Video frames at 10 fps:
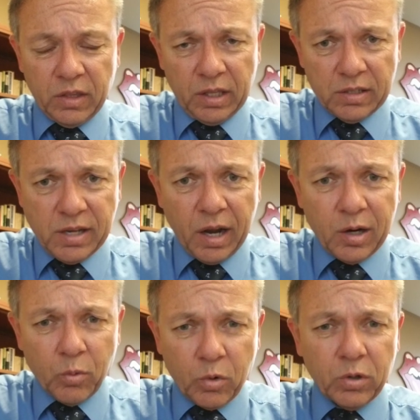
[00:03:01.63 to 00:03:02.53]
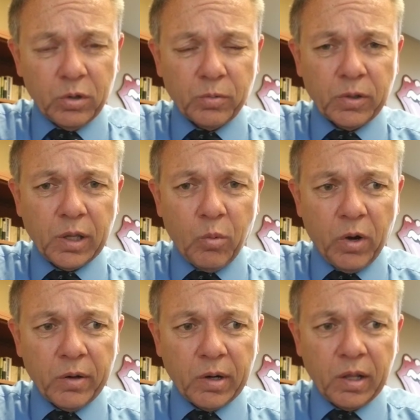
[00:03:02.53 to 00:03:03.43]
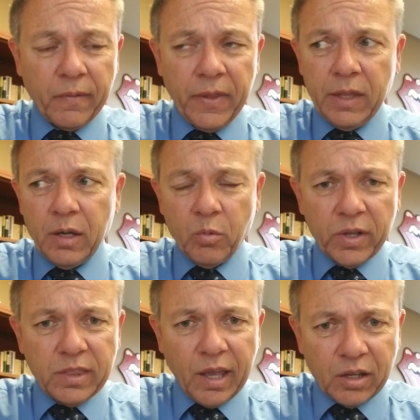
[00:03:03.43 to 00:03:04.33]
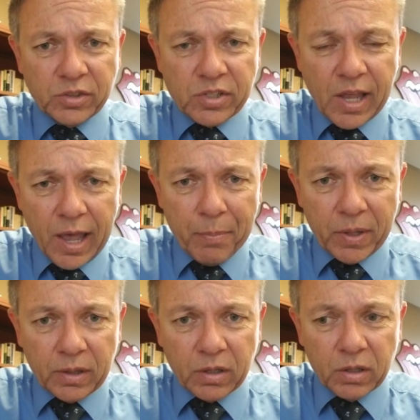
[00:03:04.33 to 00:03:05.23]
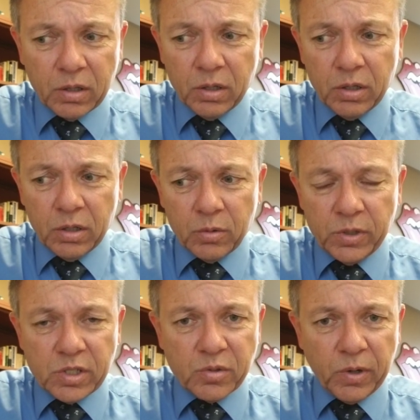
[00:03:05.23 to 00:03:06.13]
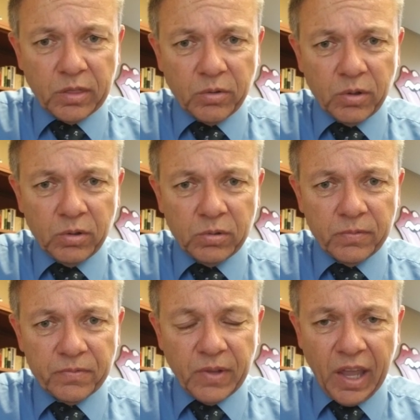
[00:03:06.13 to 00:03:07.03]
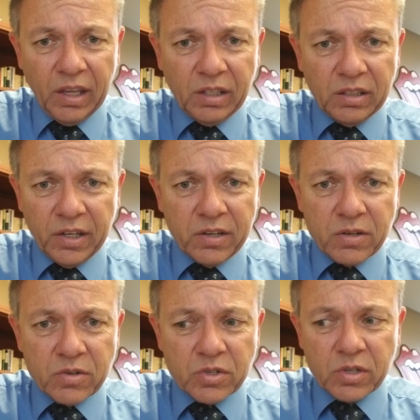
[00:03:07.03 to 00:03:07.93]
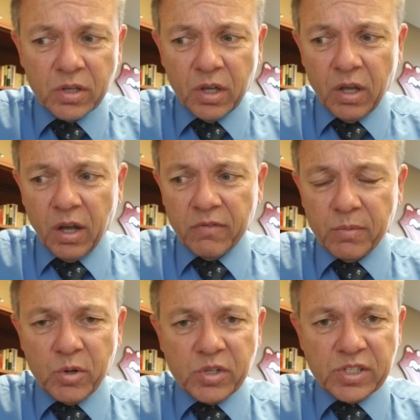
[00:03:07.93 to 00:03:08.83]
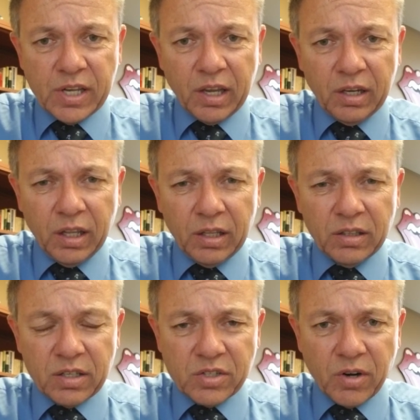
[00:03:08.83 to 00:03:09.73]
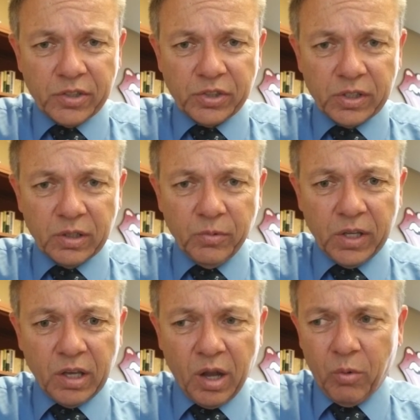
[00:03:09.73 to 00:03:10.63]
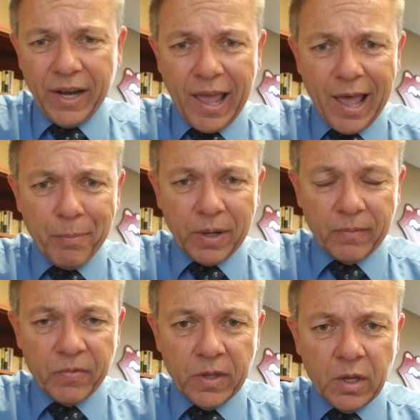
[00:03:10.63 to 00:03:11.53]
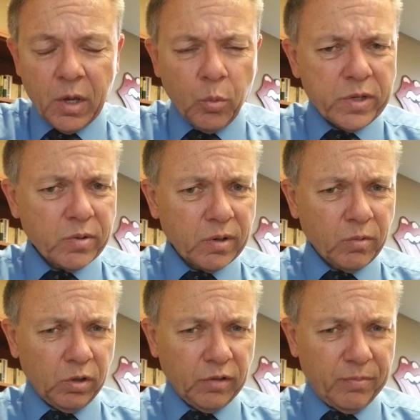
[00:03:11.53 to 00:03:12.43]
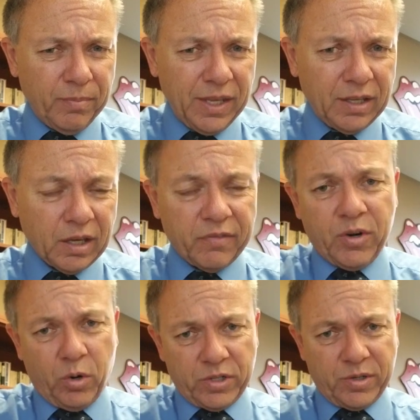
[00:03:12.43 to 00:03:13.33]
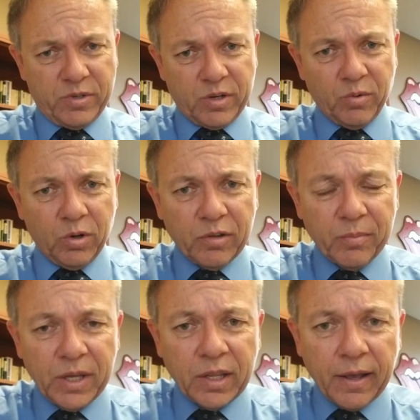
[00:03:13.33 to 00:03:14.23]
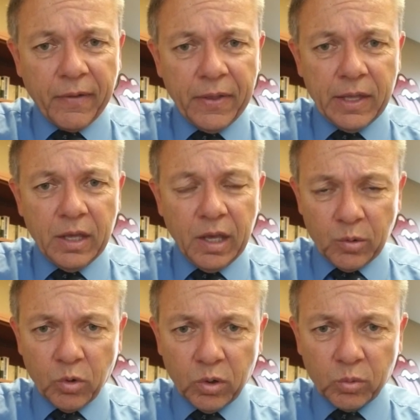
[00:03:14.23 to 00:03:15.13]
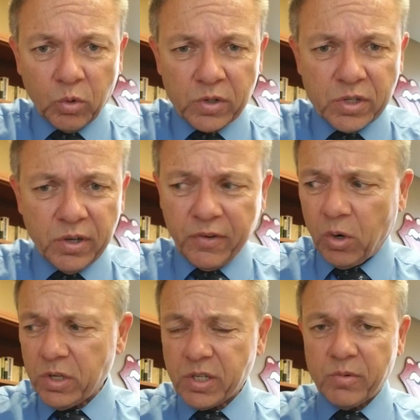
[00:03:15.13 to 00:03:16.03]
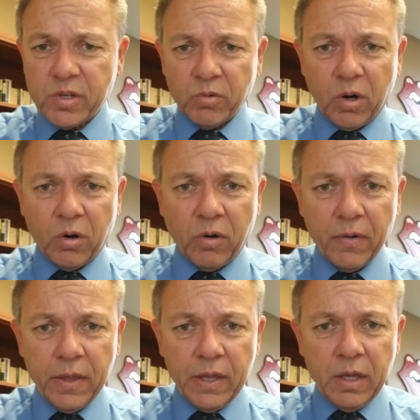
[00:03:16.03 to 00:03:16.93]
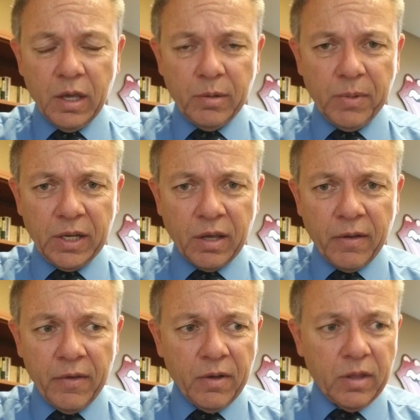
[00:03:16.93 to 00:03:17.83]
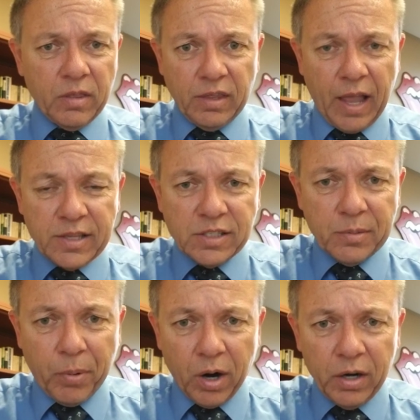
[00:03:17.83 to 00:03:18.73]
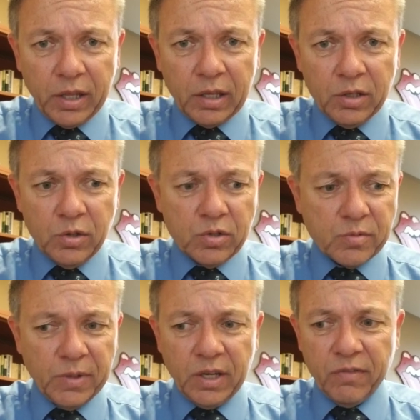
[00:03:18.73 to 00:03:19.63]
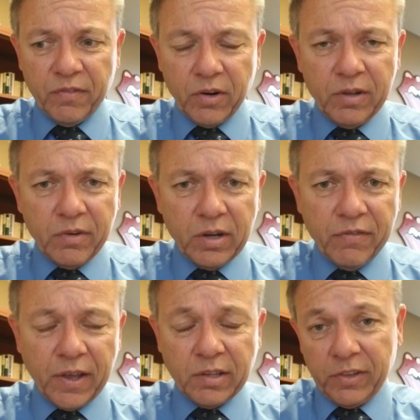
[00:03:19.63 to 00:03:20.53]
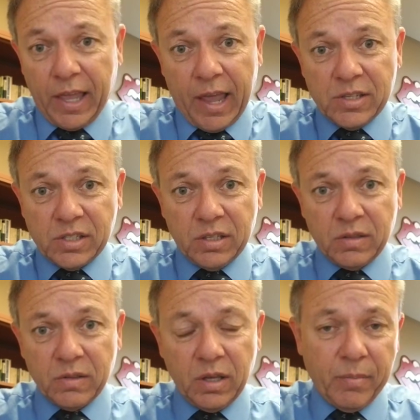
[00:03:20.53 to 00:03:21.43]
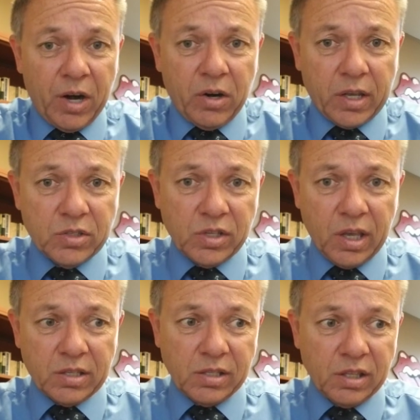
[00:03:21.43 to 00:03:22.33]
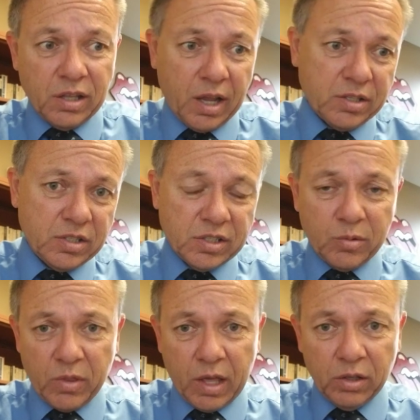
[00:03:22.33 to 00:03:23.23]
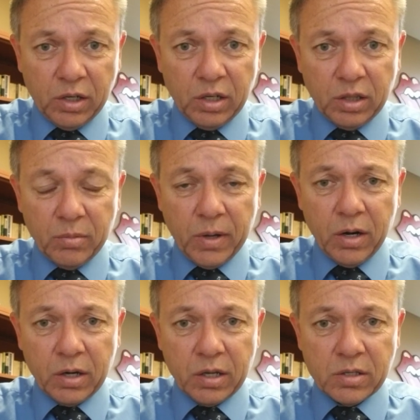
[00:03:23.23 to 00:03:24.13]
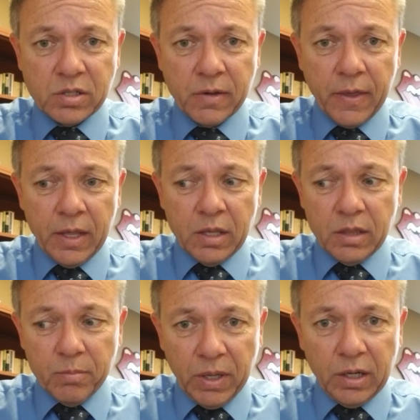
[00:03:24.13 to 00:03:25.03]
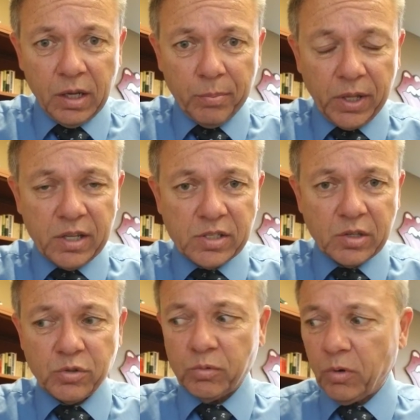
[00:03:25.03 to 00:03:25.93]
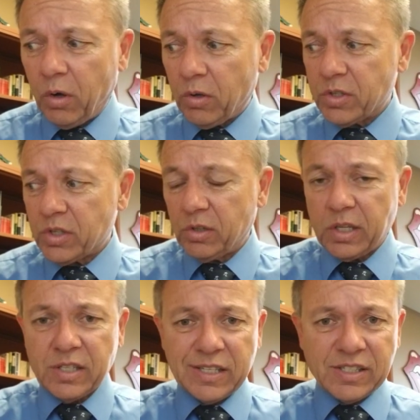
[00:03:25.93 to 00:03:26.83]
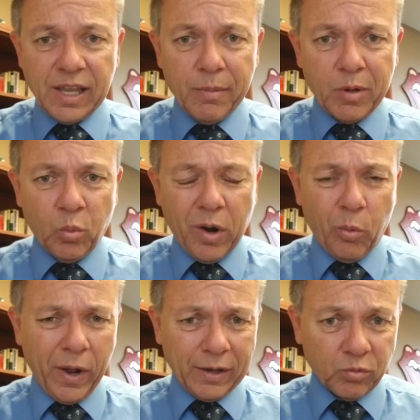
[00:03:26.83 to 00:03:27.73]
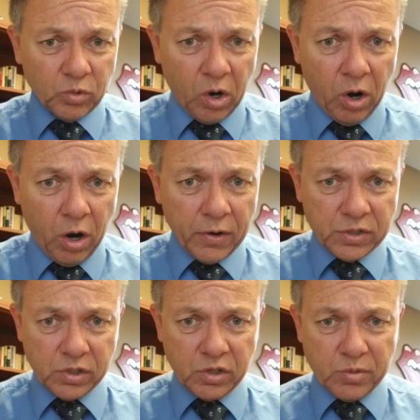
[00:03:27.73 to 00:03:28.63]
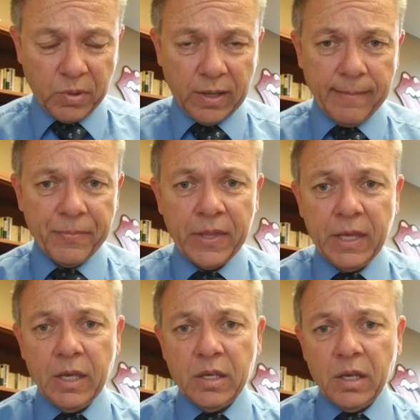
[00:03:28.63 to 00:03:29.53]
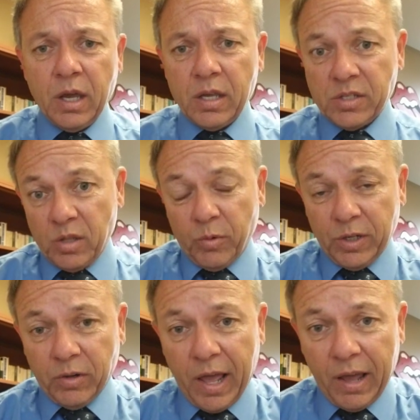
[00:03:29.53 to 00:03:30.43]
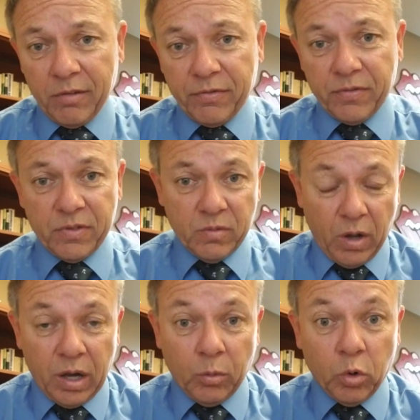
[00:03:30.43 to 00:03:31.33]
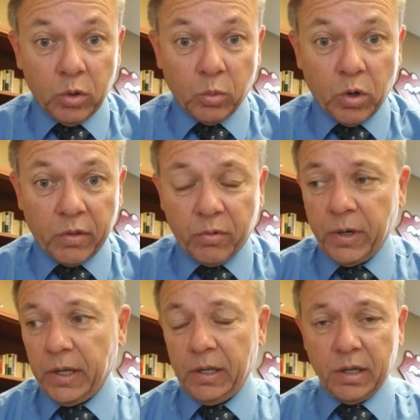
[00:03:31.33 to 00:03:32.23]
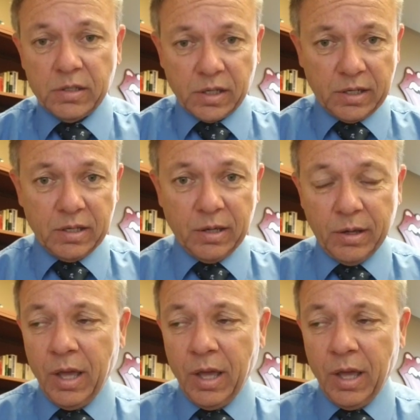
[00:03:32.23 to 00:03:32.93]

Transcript: the entire world really wondering what the hell just happened? We just went through eight years of the most sickening destruction that we could go. What happened? Was there a role of media? Of course, there was a role of media in World War II. Of course, there was a role in media. The Nazi Party used media very, very effectively, as did the Americans. You can't say the Nazis did without looking at the Americans. Media played a central role. And so let's examine what went wrong, so to speak, uh, so that we don't have under World War III. It's a,